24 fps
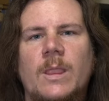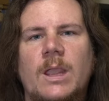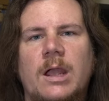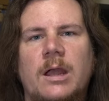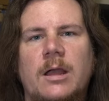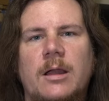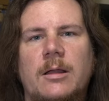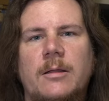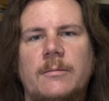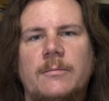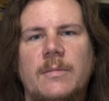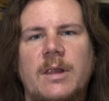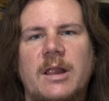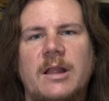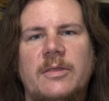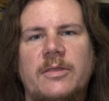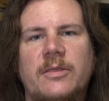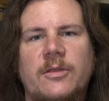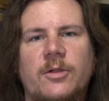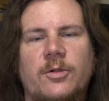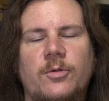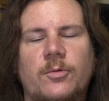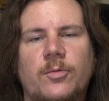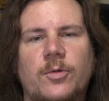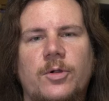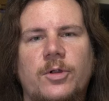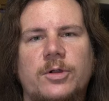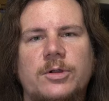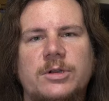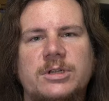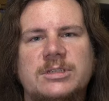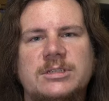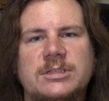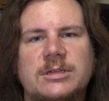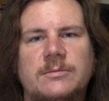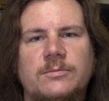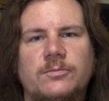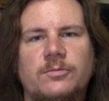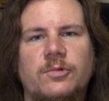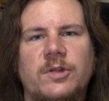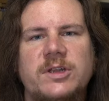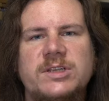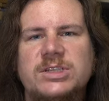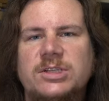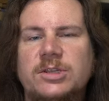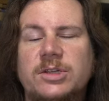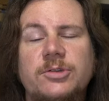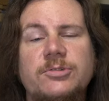and there were some
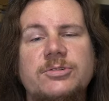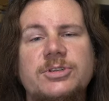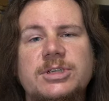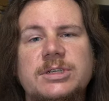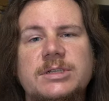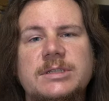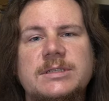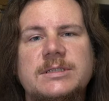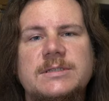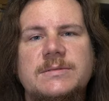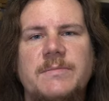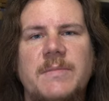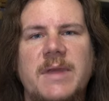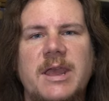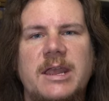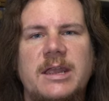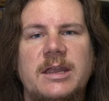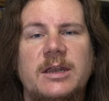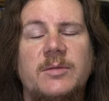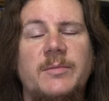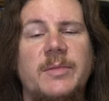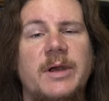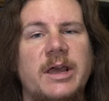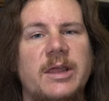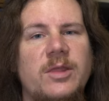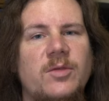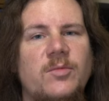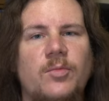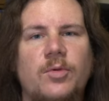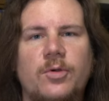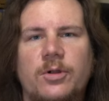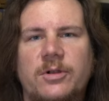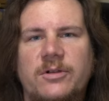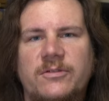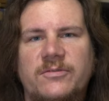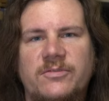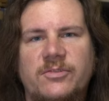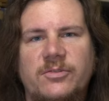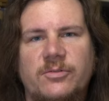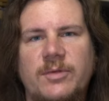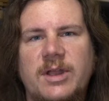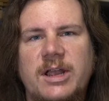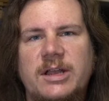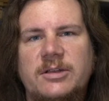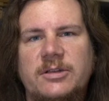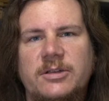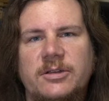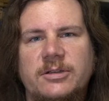resolutions made by the board of
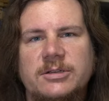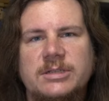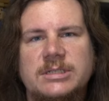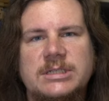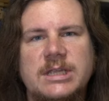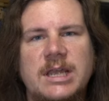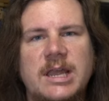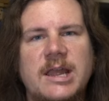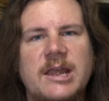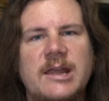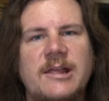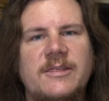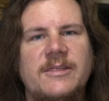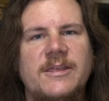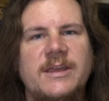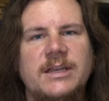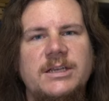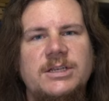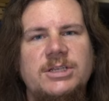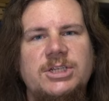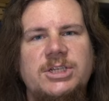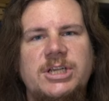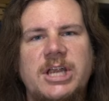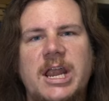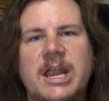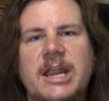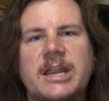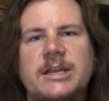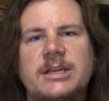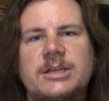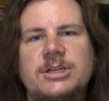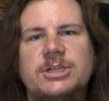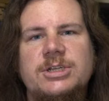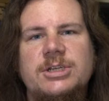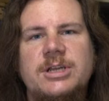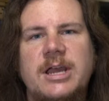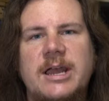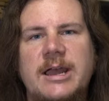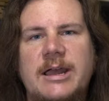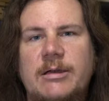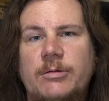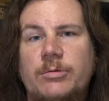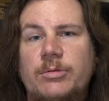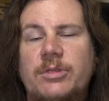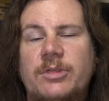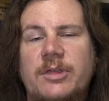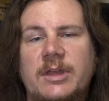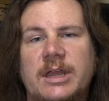directors that changed
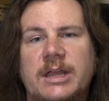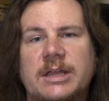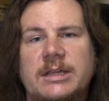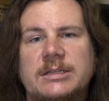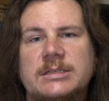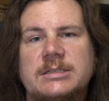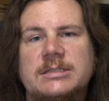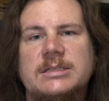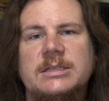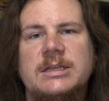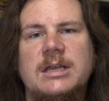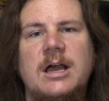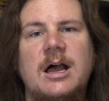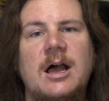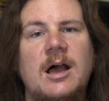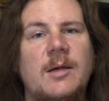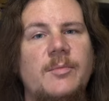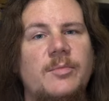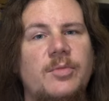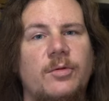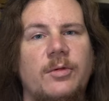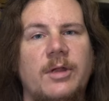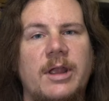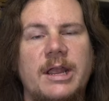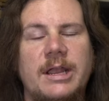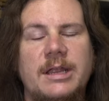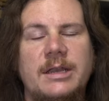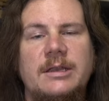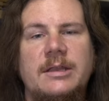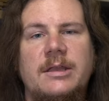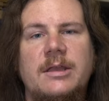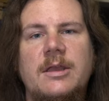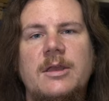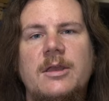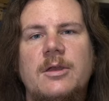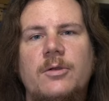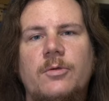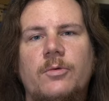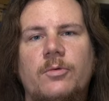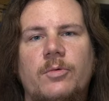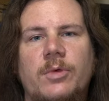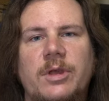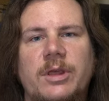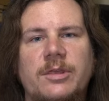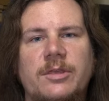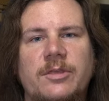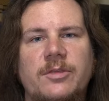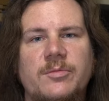how things operate
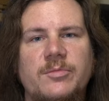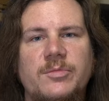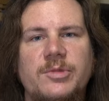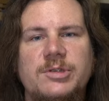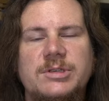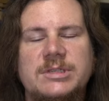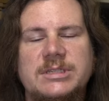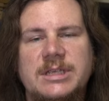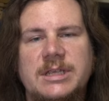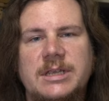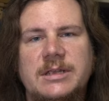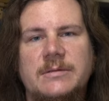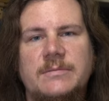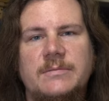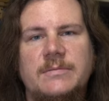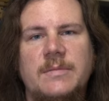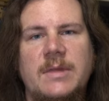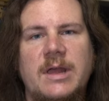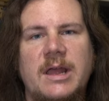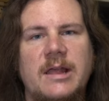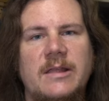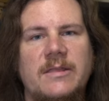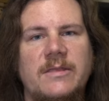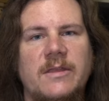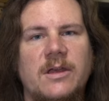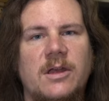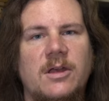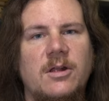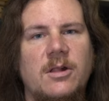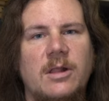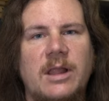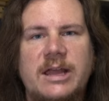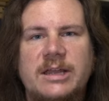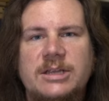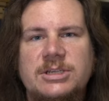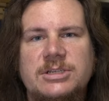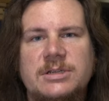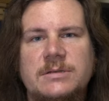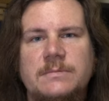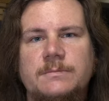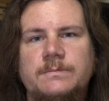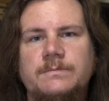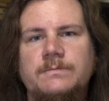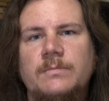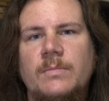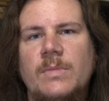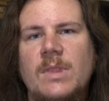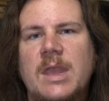with the museum and the
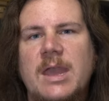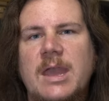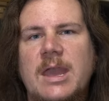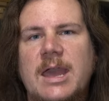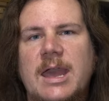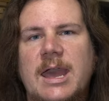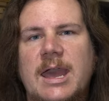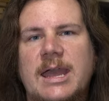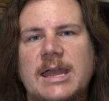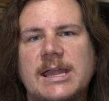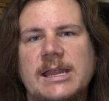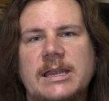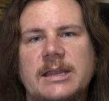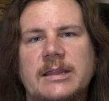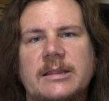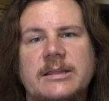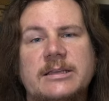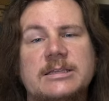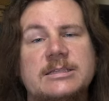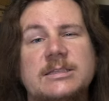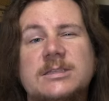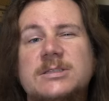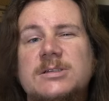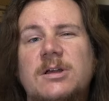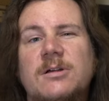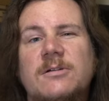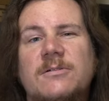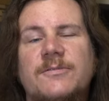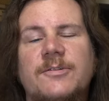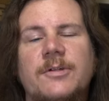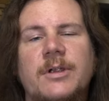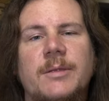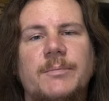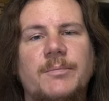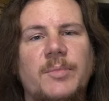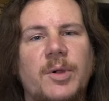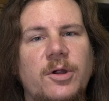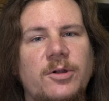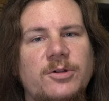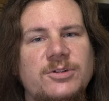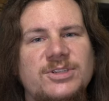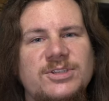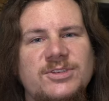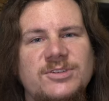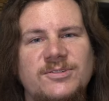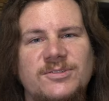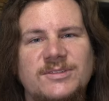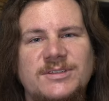collection. And this is all very
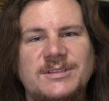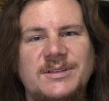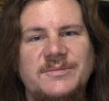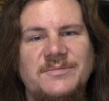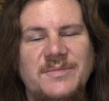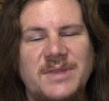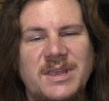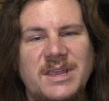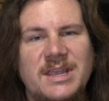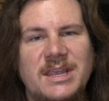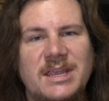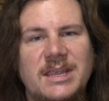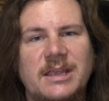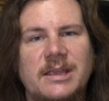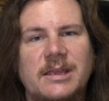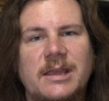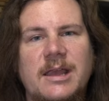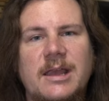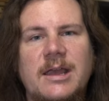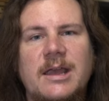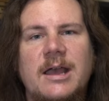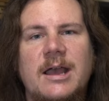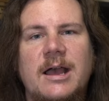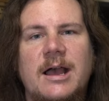personal to me